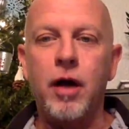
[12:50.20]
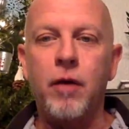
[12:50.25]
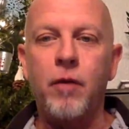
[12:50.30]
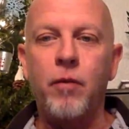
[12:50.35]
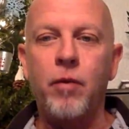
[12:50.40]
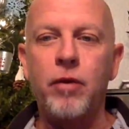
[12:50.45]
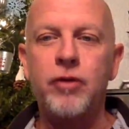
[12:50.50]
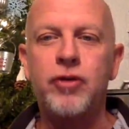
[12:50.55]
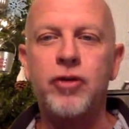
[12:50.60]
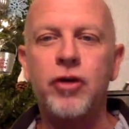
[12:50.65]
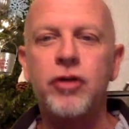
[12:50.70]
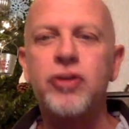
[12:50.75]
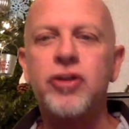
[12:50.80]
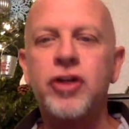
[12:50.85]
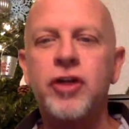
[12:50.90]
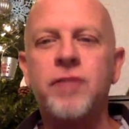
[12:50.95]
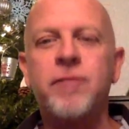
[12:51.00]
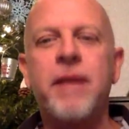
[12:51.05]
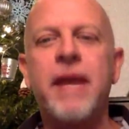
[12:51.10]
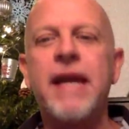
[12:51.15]
Well, George
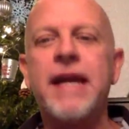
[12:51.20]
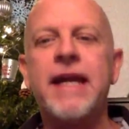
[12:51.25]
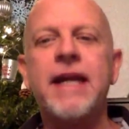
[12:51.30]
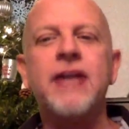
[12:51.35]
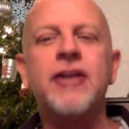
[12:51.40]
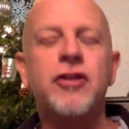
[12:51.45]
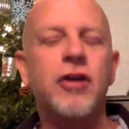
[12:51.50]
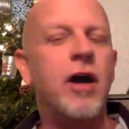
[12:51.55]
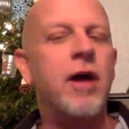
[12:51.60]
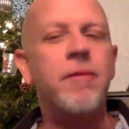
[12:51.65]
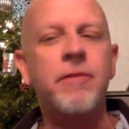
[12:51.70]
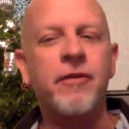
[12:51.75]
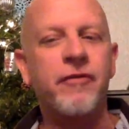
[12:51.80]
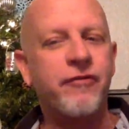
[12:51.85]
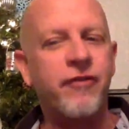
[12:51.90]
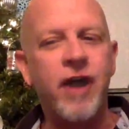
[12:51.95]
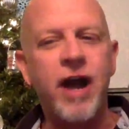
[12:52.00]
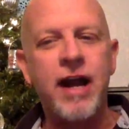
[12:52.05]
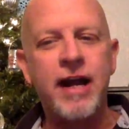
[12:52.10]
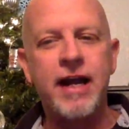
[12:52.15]
took baking, so I'm the
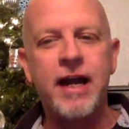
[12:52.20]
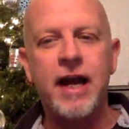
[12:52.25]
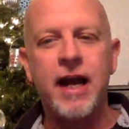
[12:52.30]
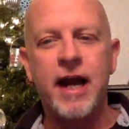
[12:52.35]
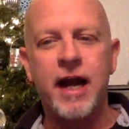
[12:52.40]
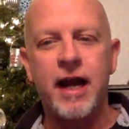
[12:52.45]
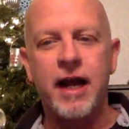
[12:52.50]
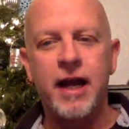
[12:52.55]
fry guy.